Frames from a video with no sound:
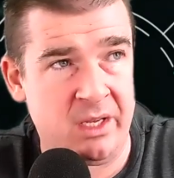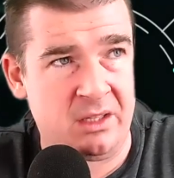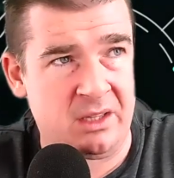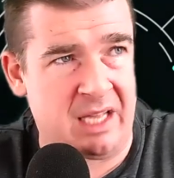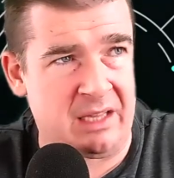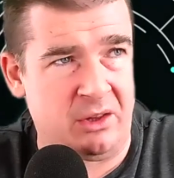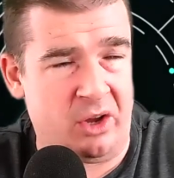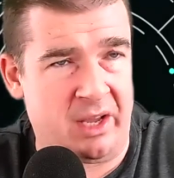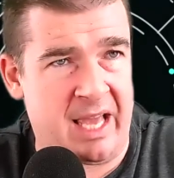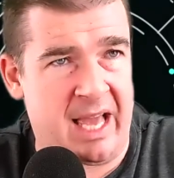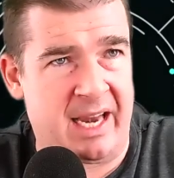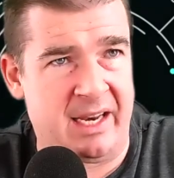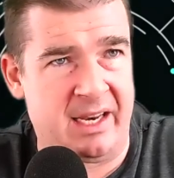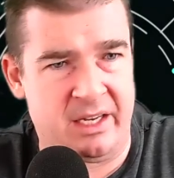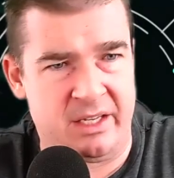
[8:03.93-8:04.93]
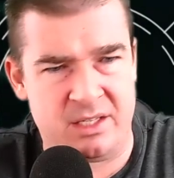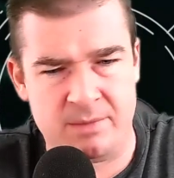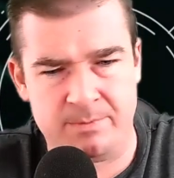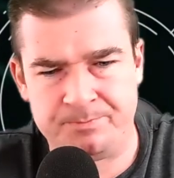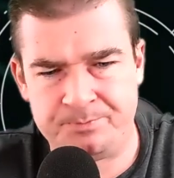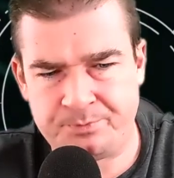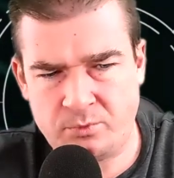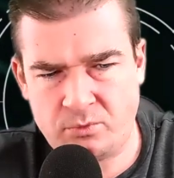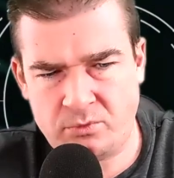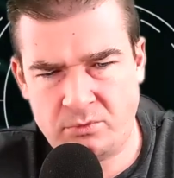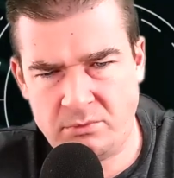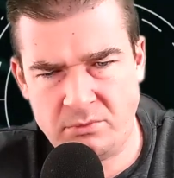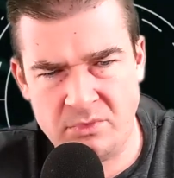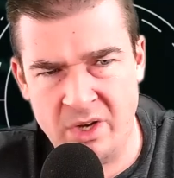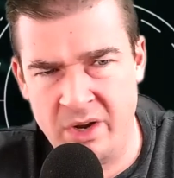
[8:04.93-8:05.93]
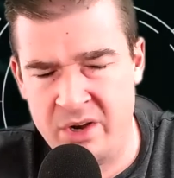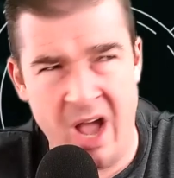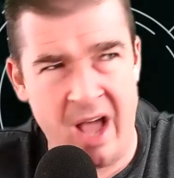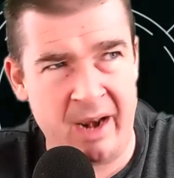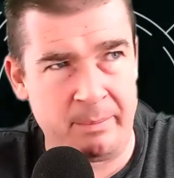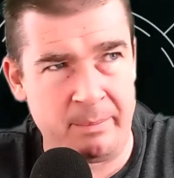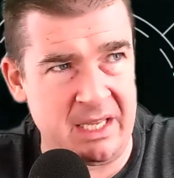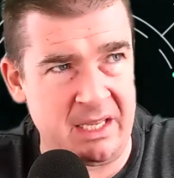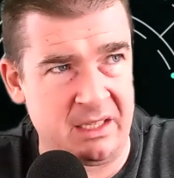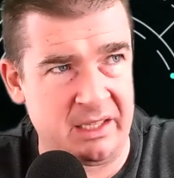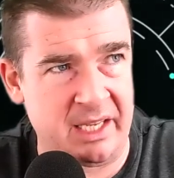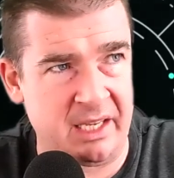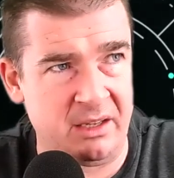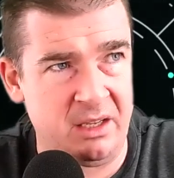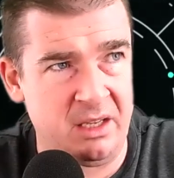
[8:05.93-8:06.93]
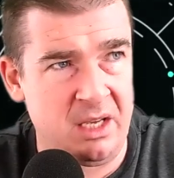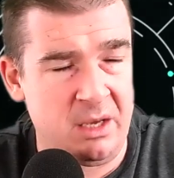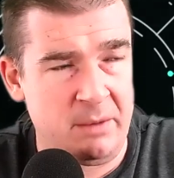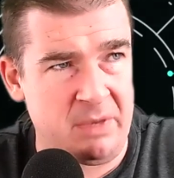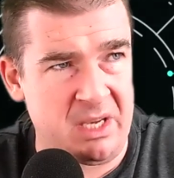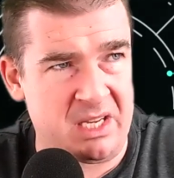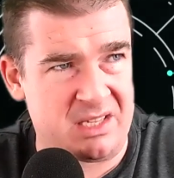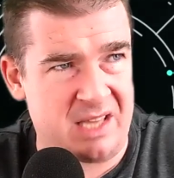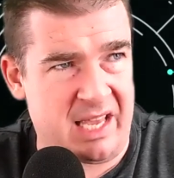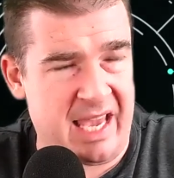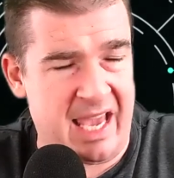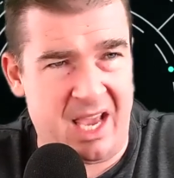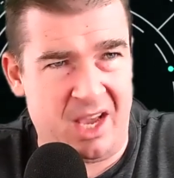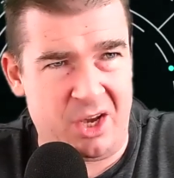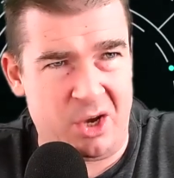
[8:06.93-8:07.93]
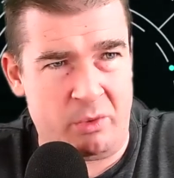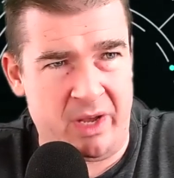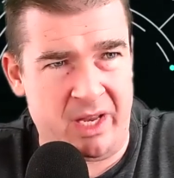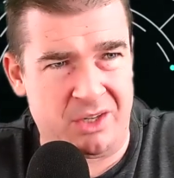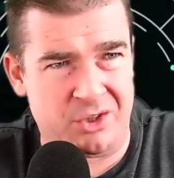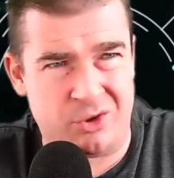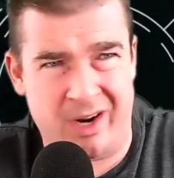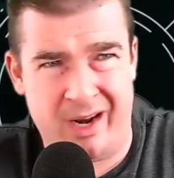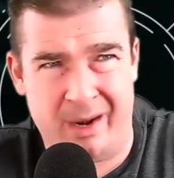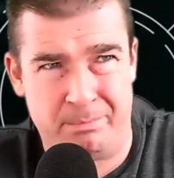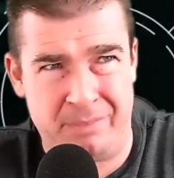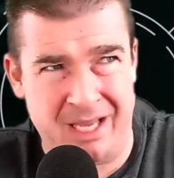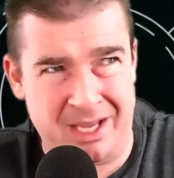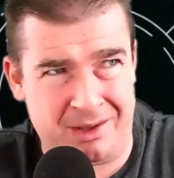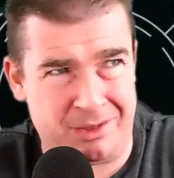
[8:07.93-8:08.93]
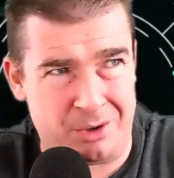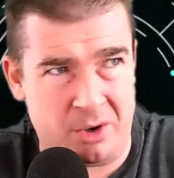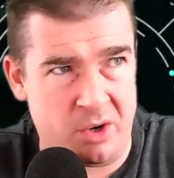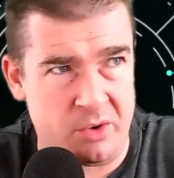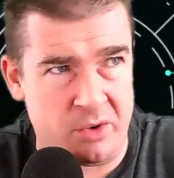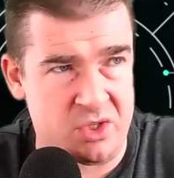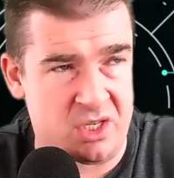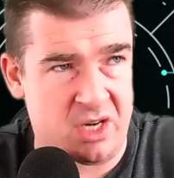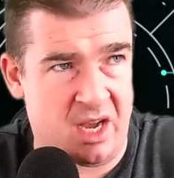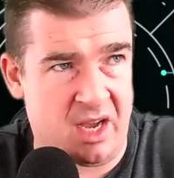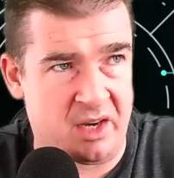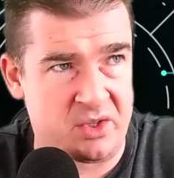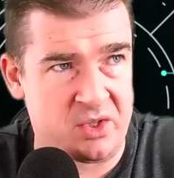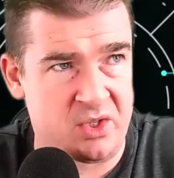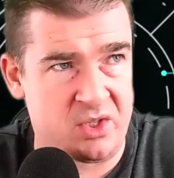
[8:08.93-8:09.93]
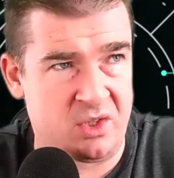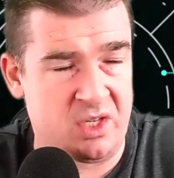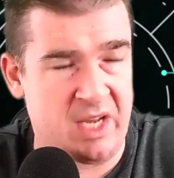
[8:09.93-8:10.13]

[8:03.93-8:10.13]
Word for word: They look at it as not appealing because they can't go in and try to pick their own stocks.